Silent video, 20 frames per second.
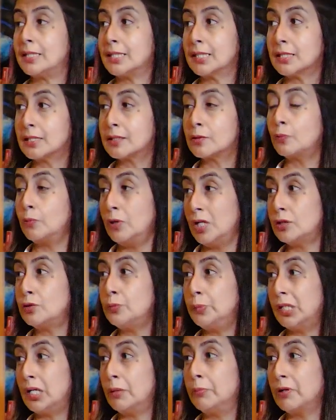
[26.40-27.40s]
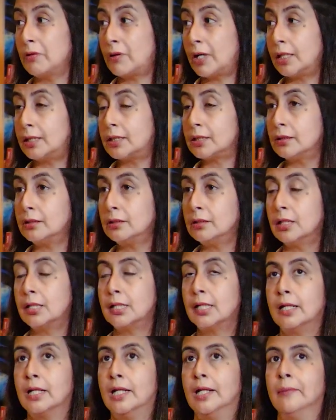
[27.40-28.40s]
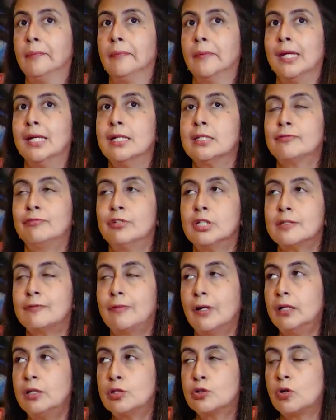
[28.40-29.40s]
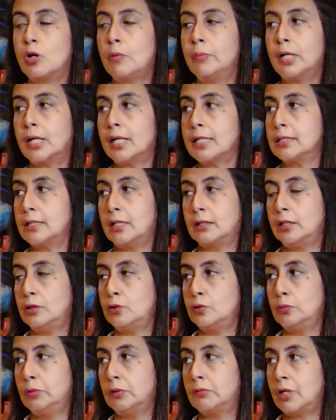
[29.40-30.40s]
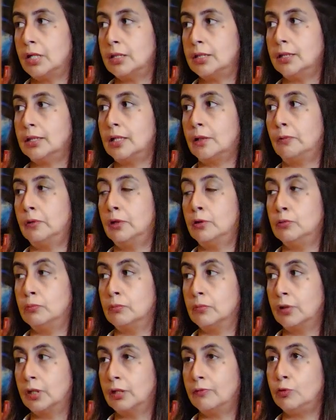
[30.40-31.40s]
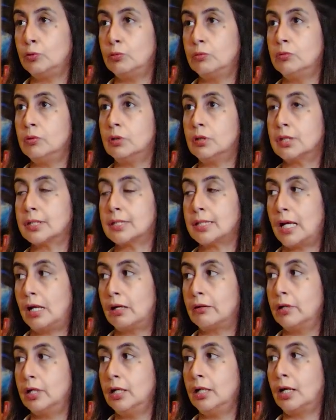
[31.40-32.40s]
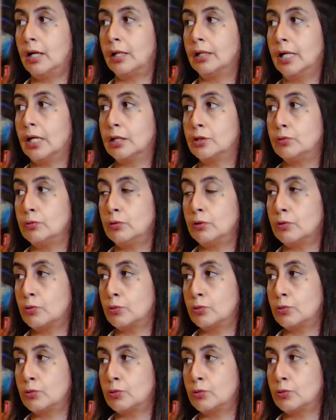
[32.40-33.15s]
best way to become a writer is first find a job that has nothing to do with writing, that will give you a salary and get you your